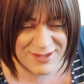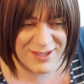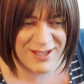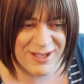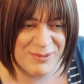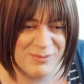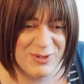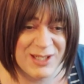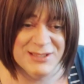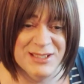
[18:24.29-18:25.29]

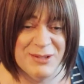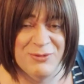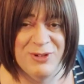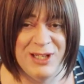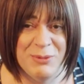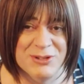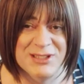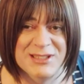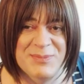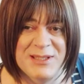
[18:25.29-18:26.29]
Like I said, I really wasn't
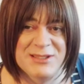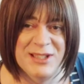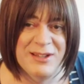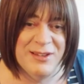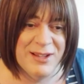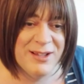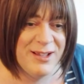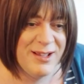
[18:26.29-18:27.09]
expecting anything,